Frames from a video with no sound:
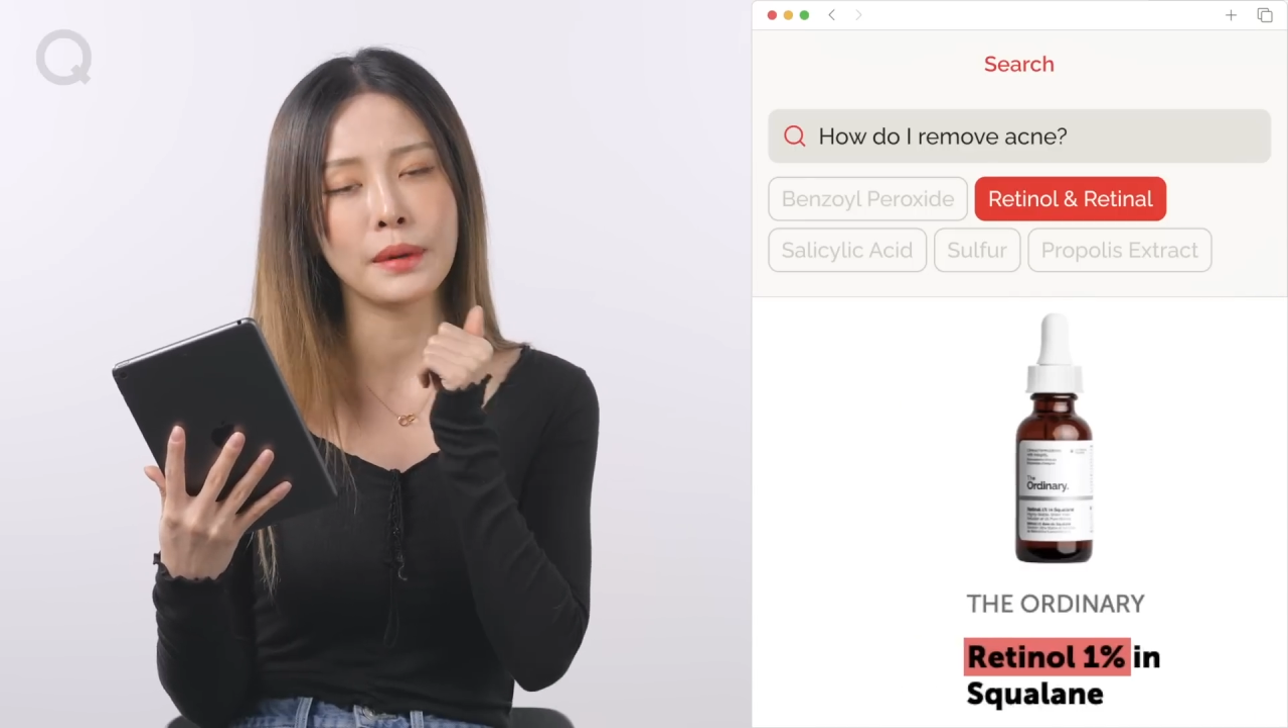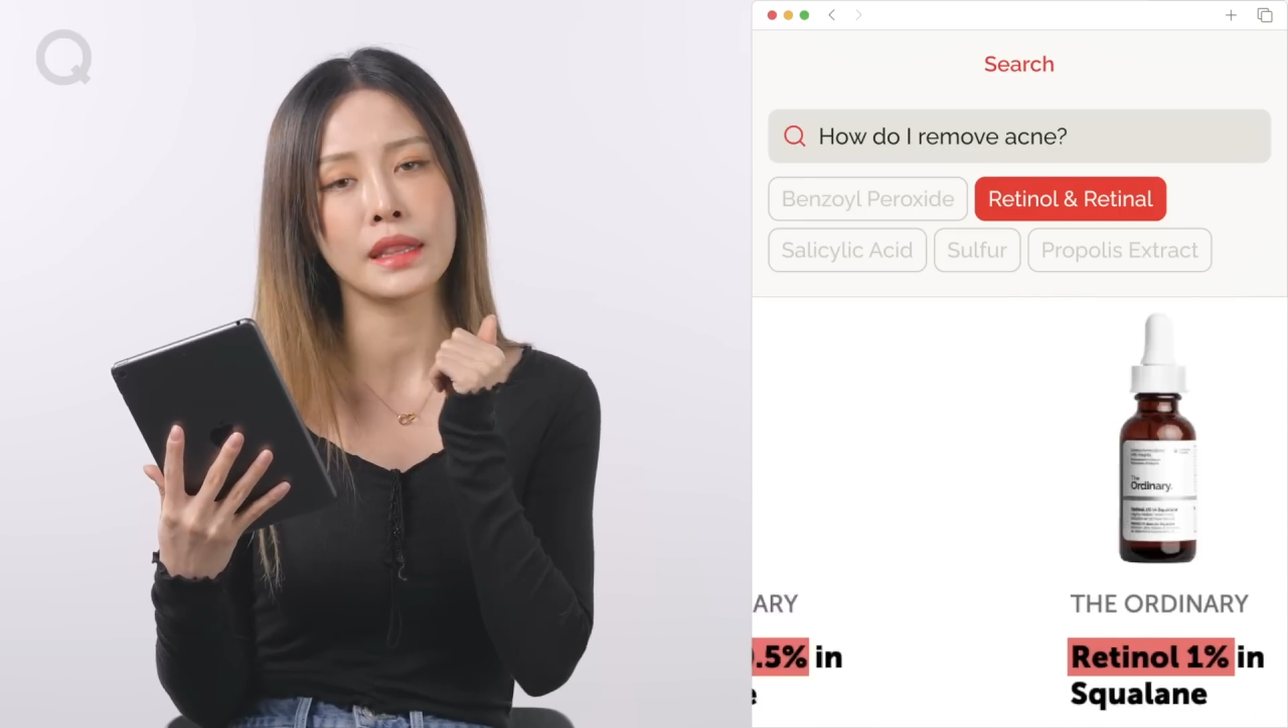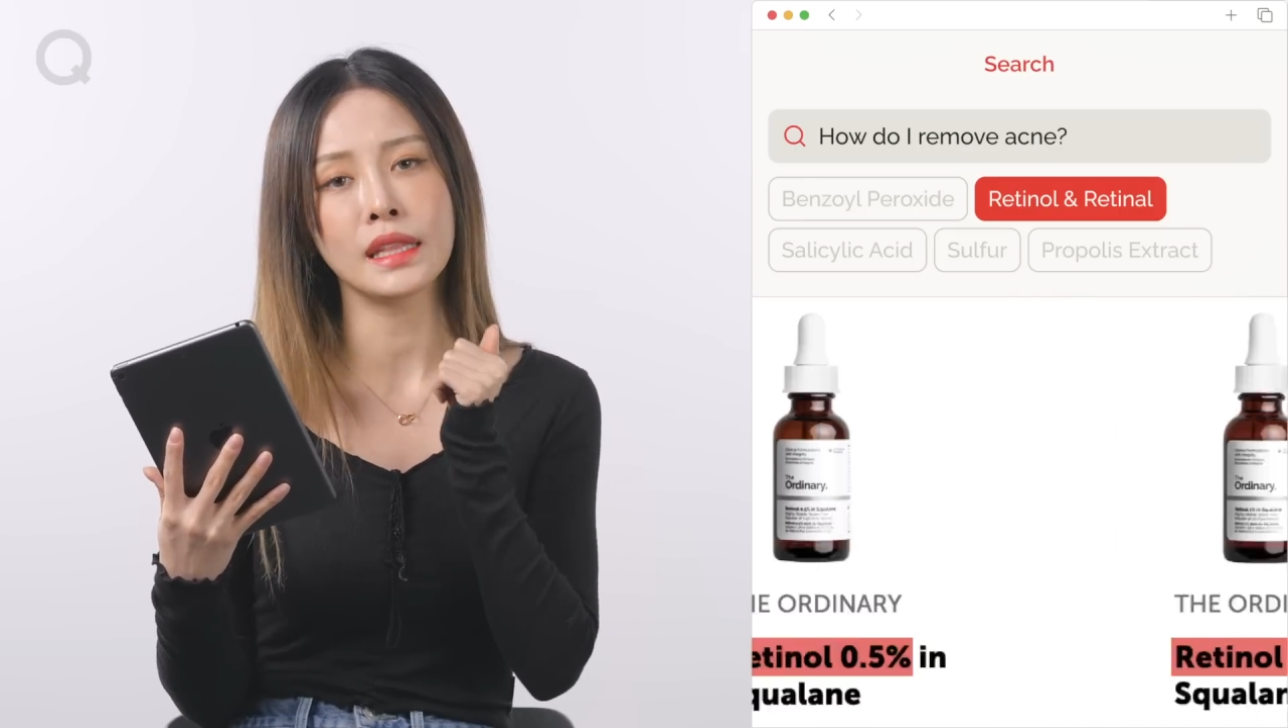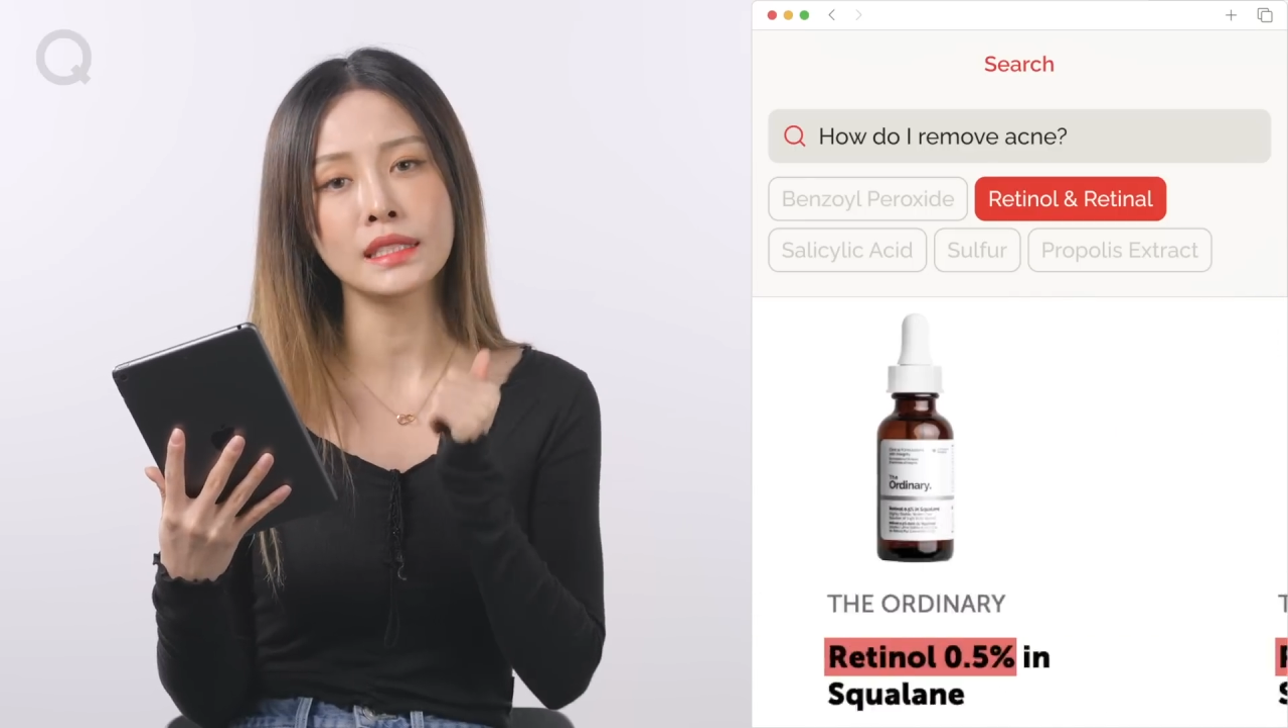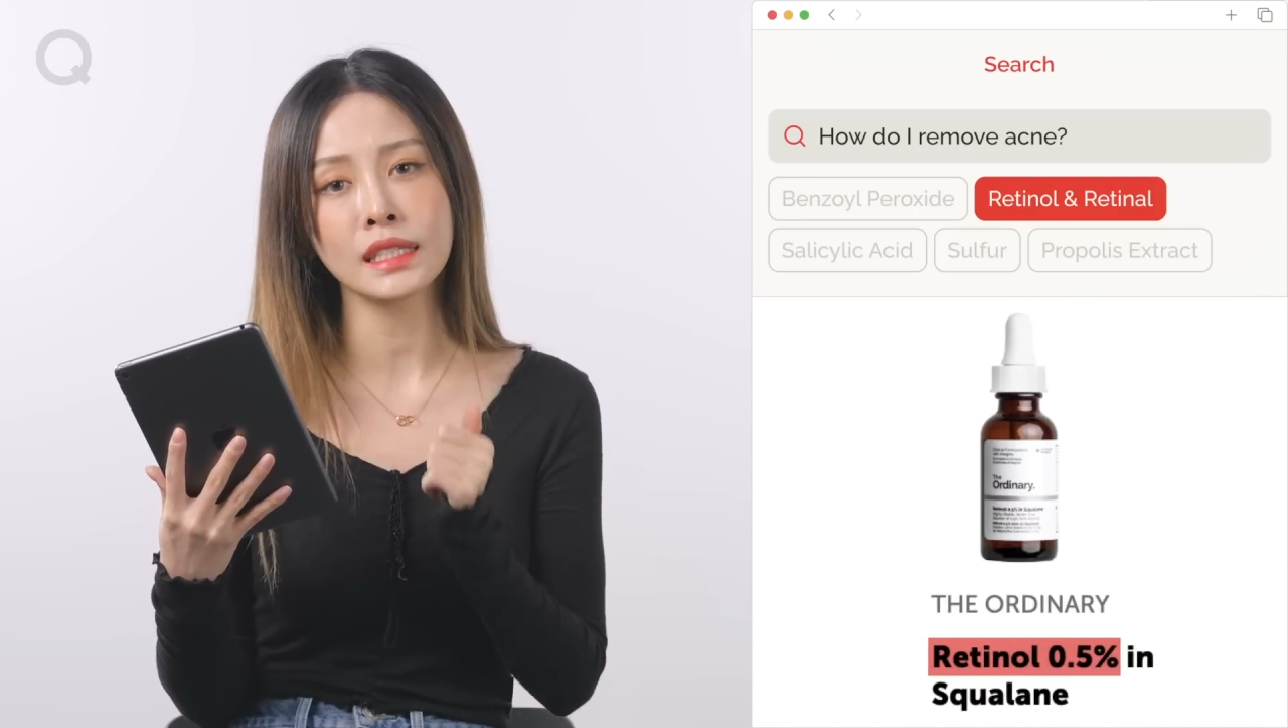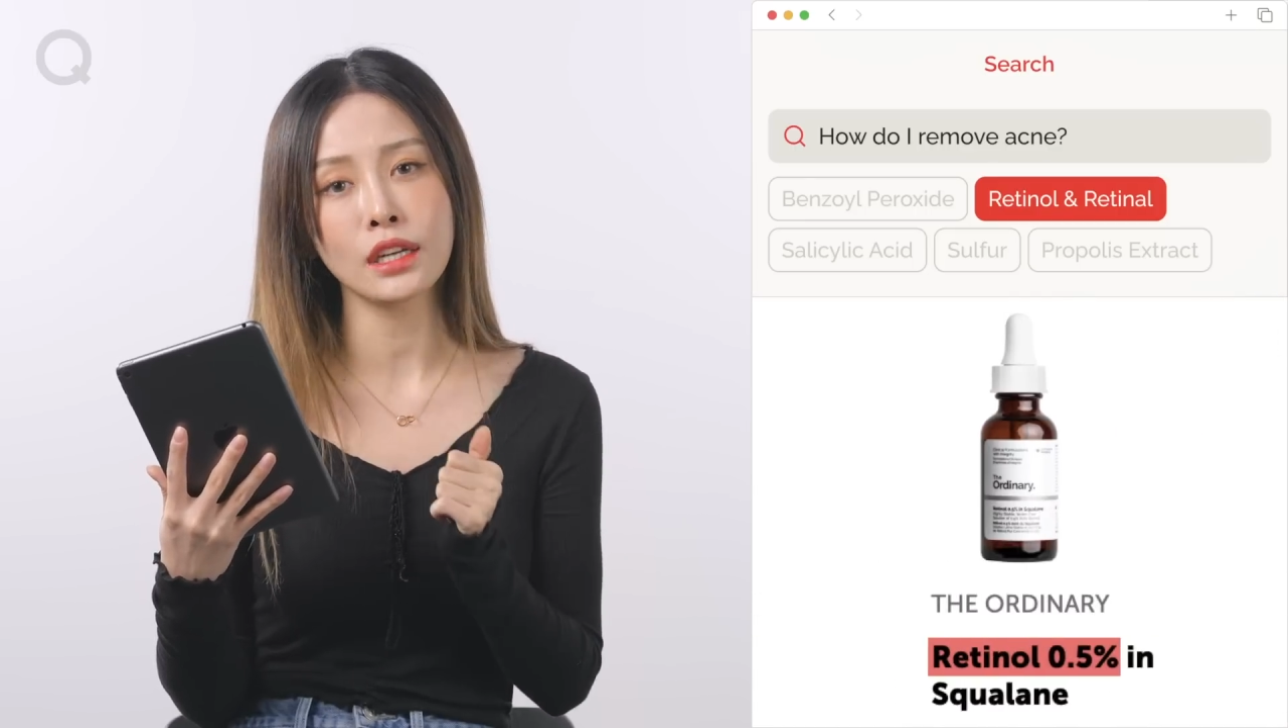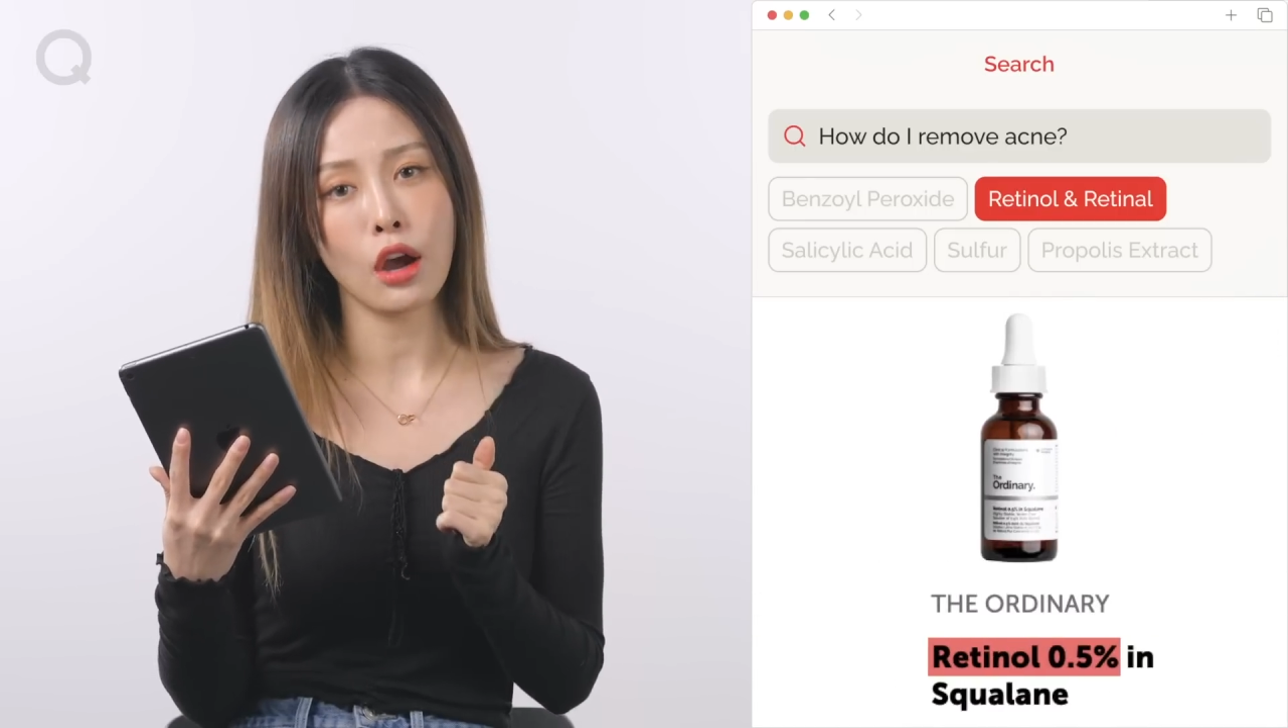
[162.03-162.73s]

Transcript: but this can